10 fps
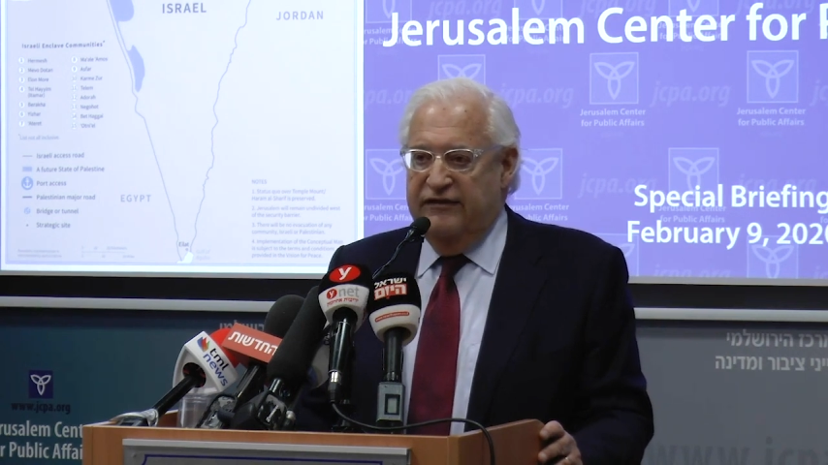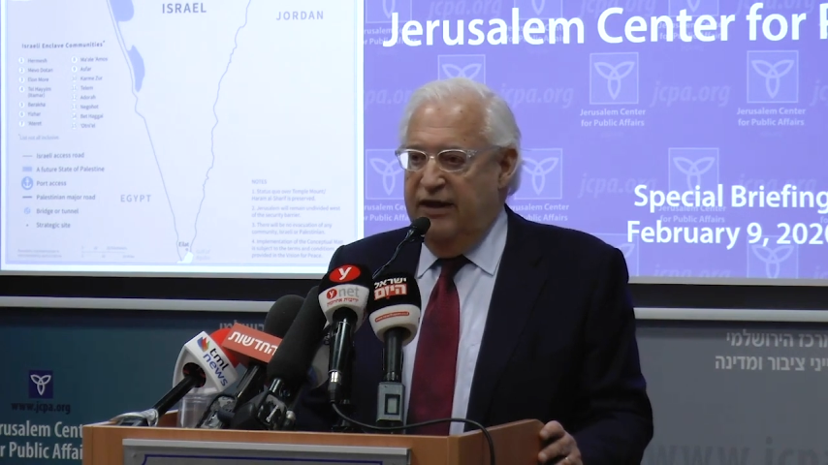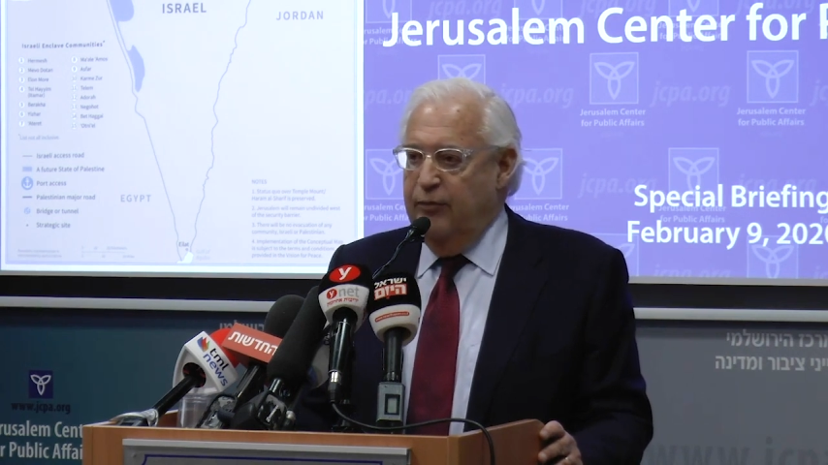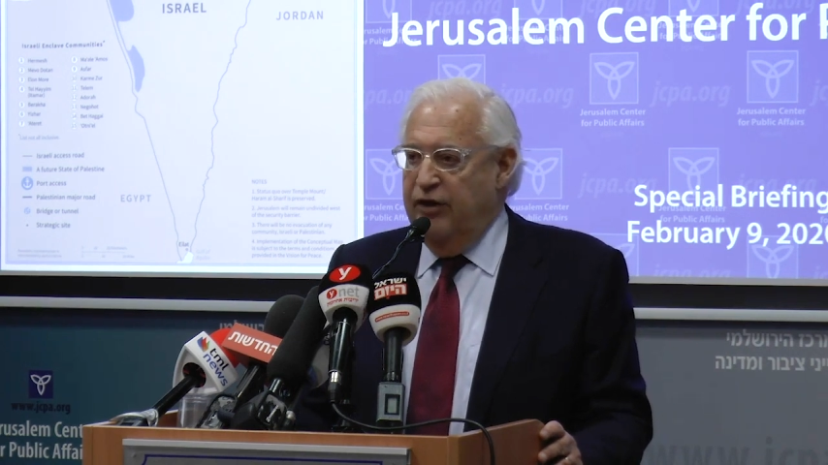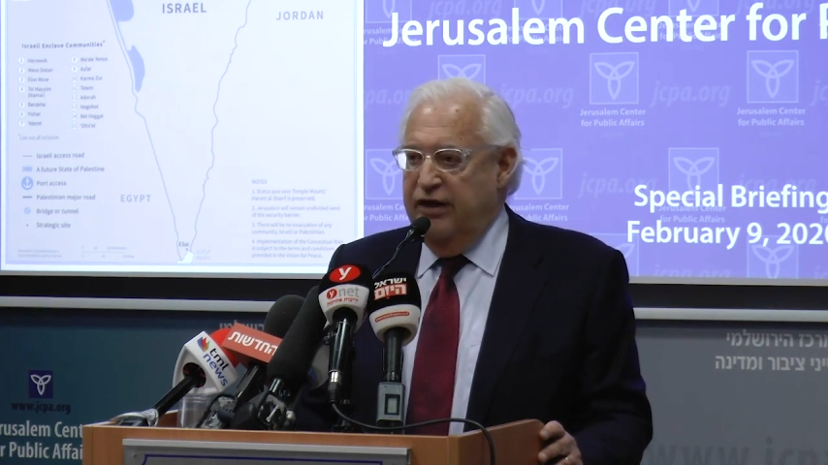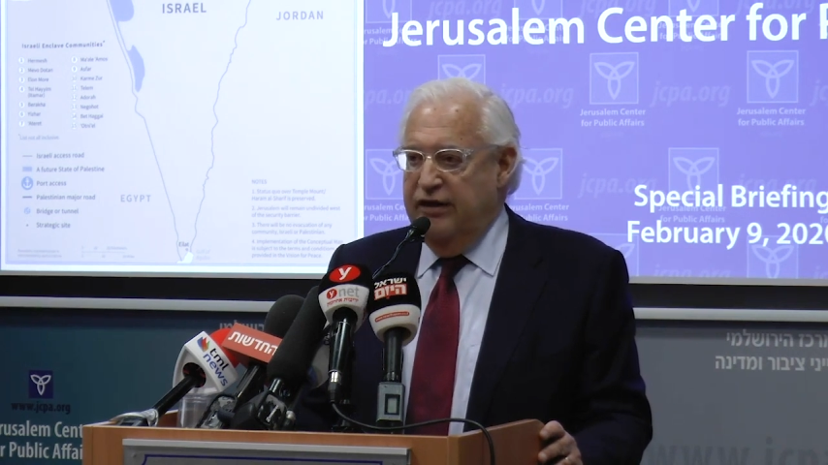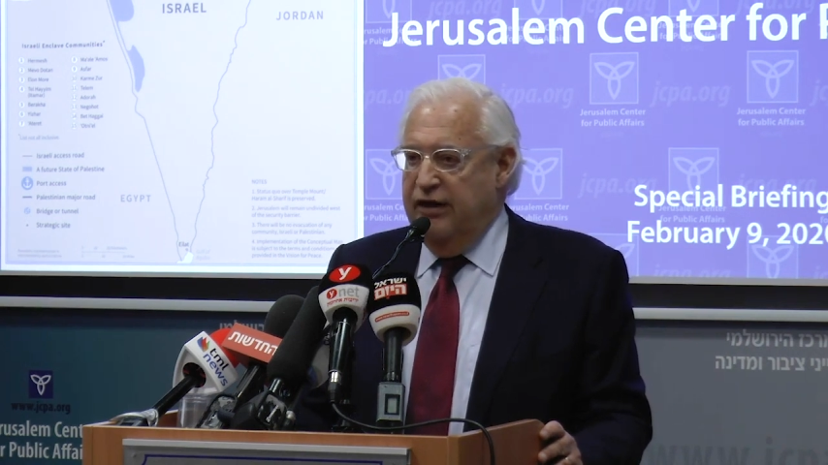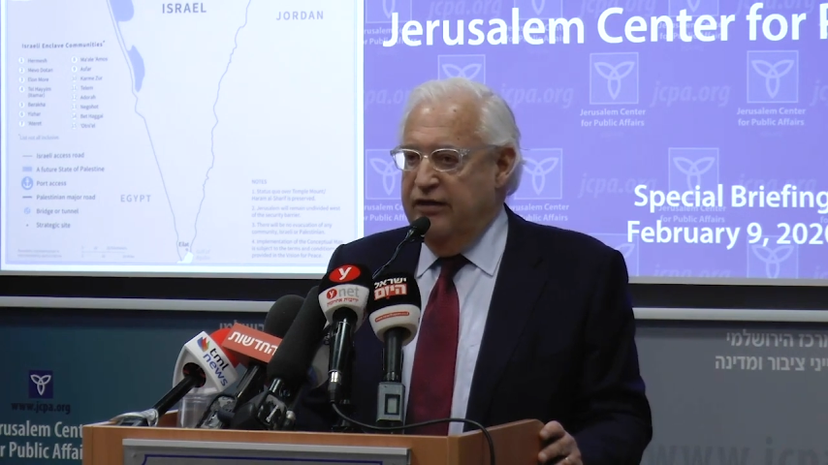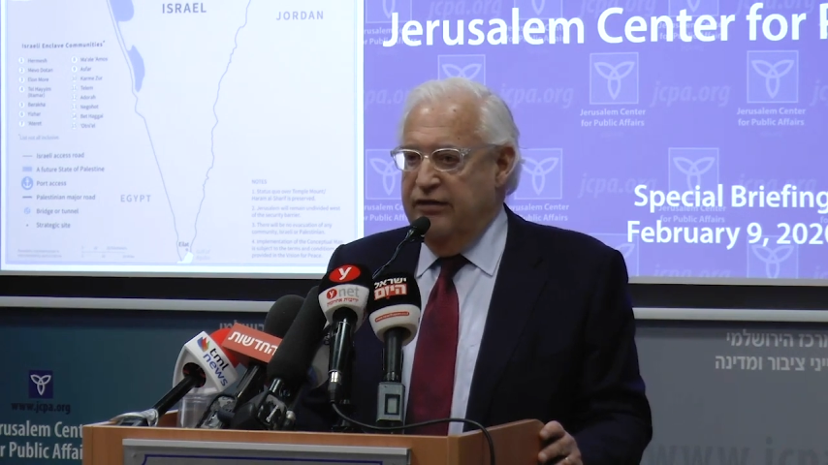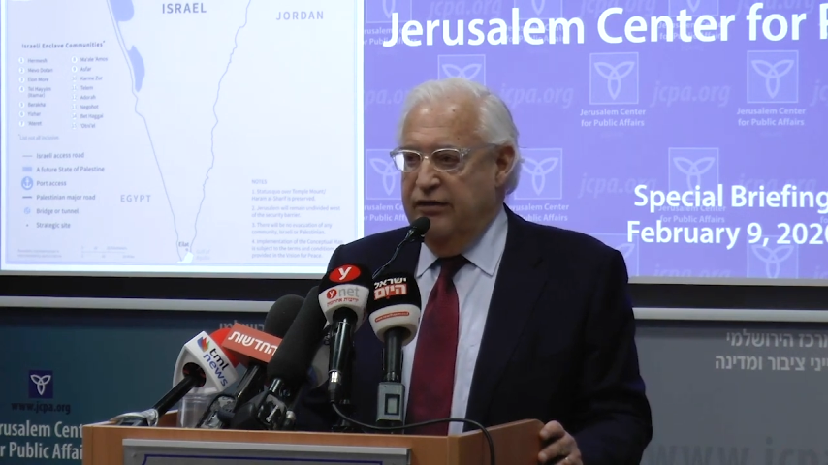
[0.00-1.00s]
in the same
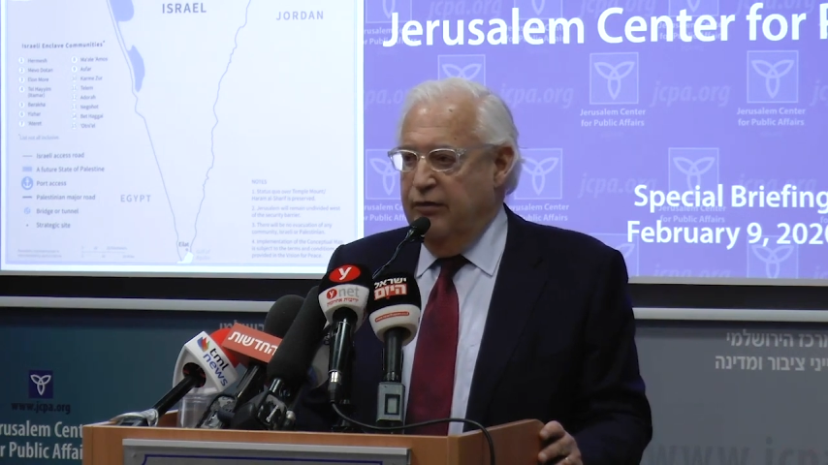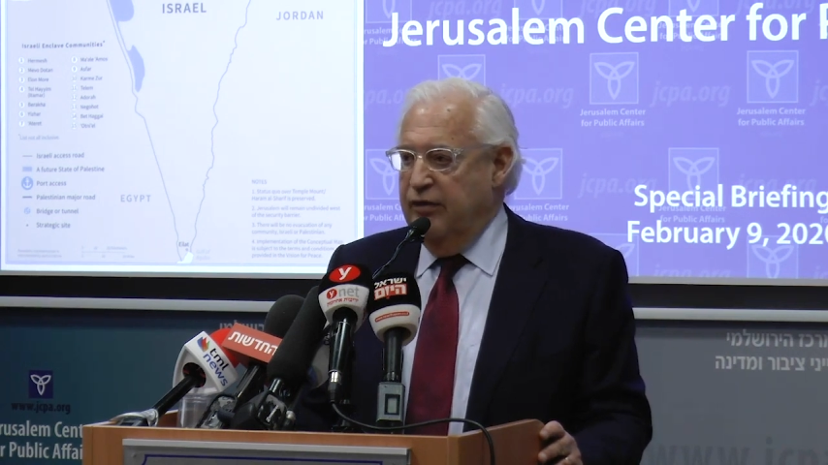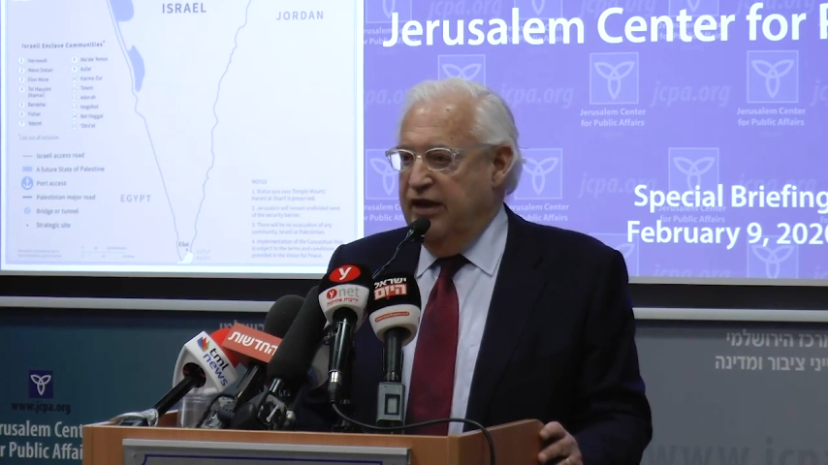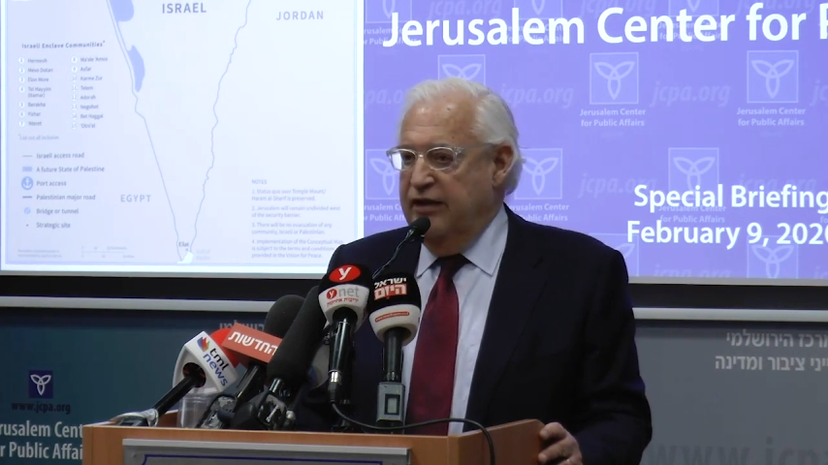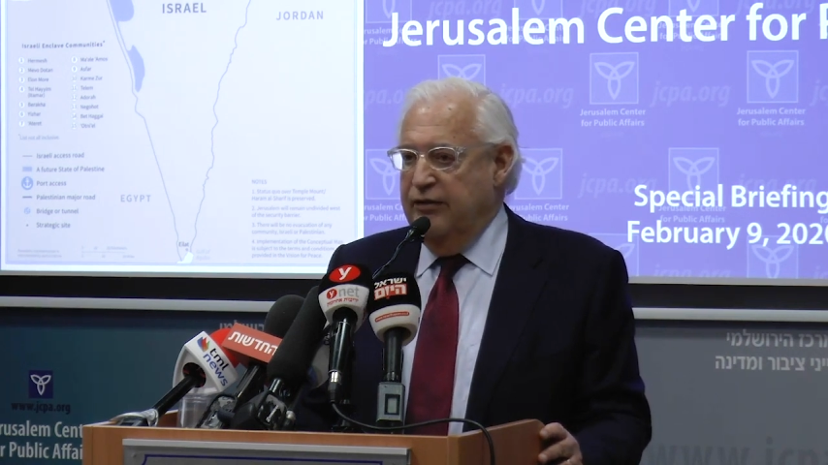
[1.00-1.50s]
way that, you know,